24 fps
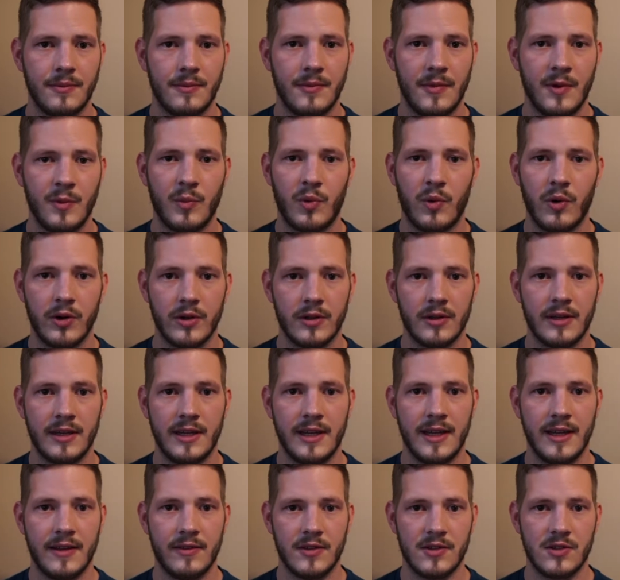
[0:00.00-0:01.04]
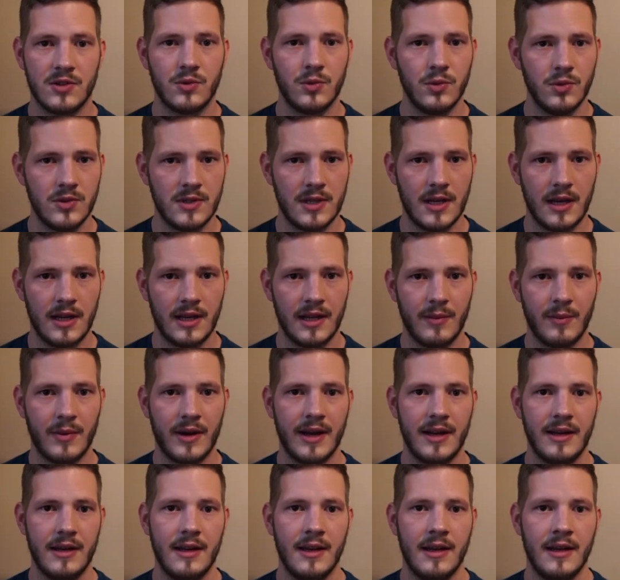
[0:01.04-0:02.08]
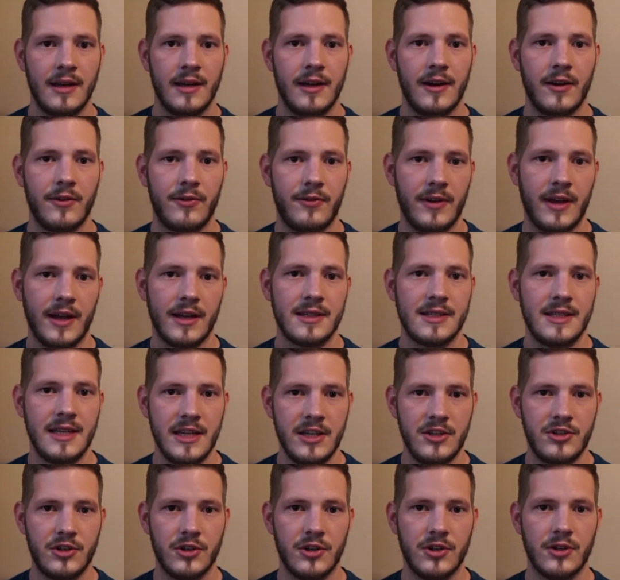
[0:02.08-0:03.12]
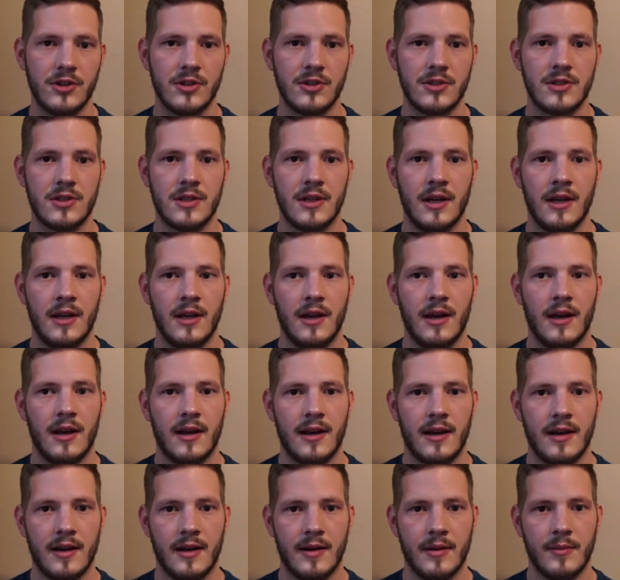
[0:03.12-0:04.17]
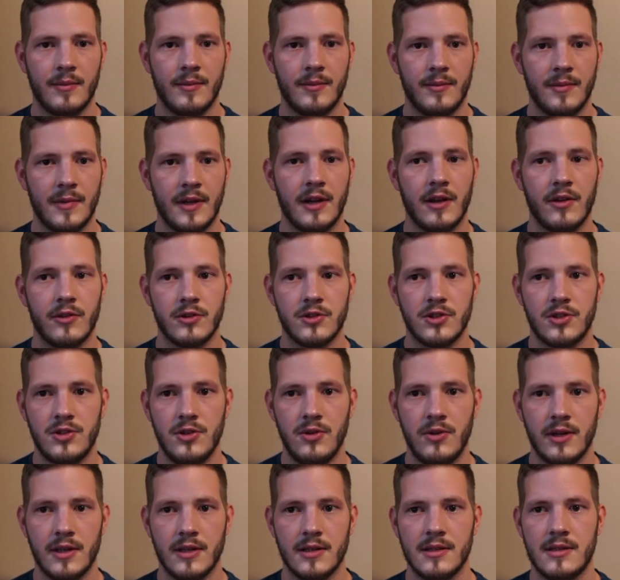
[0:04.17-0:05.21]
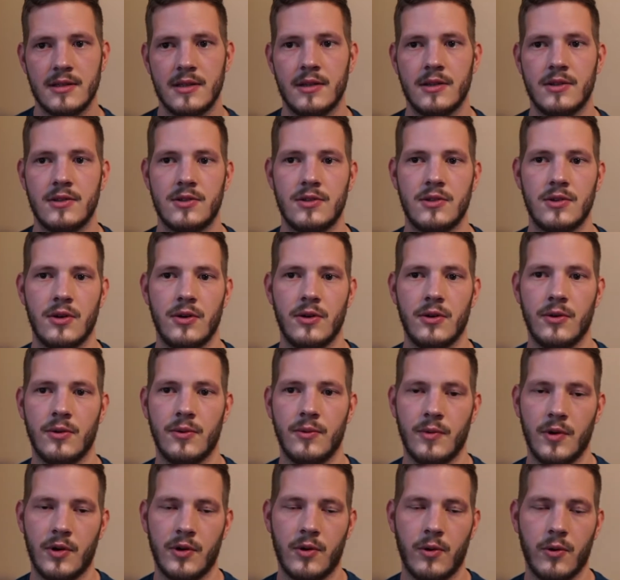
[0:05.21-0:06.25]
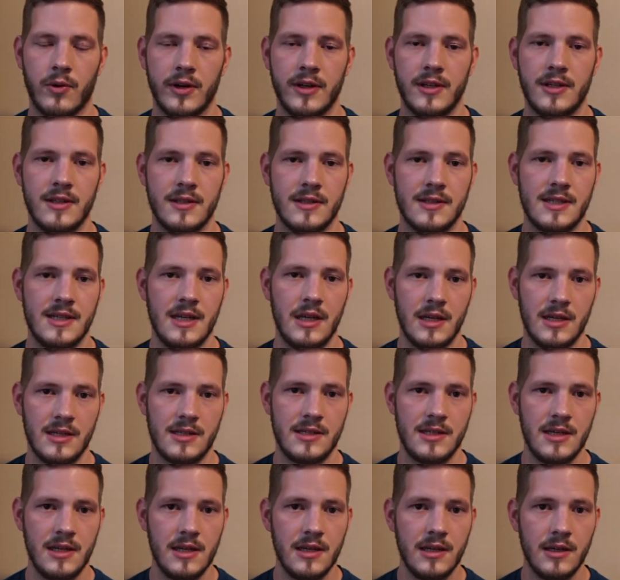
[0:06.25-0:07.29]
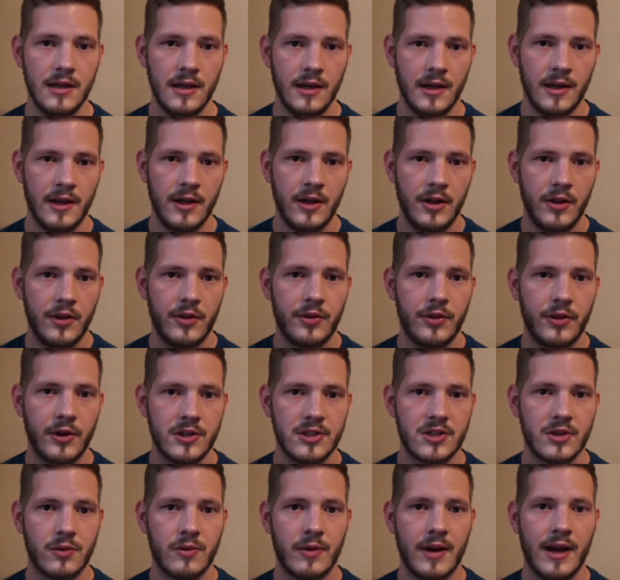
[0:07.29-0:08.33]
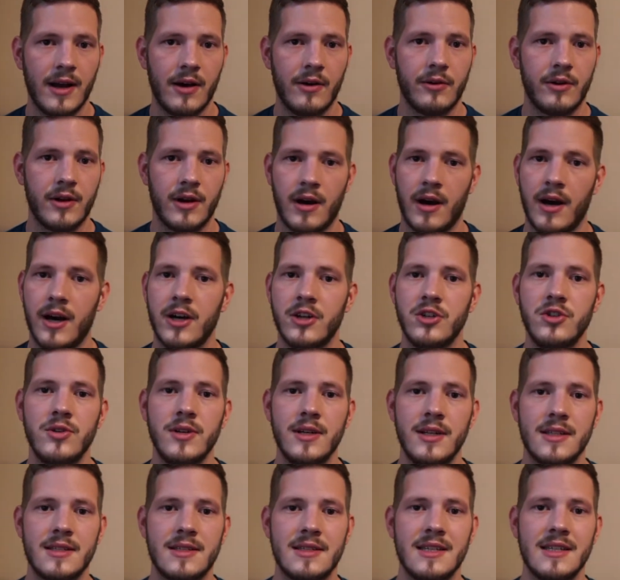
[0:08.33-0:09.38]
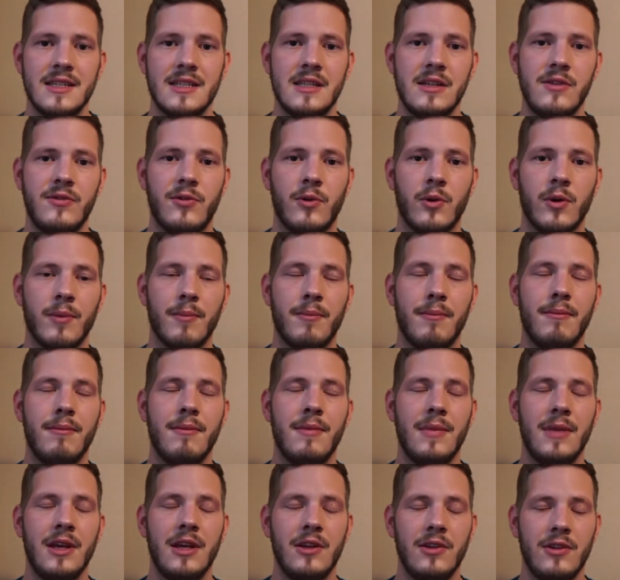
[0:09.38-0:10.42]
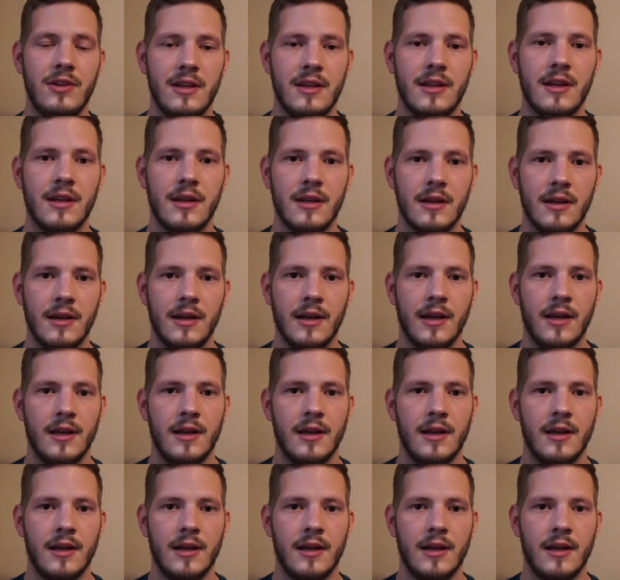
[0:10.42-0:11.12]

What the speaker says: importantly, in the school setting, it might affect teachers and other students. So according to the CDC, there's around 164 million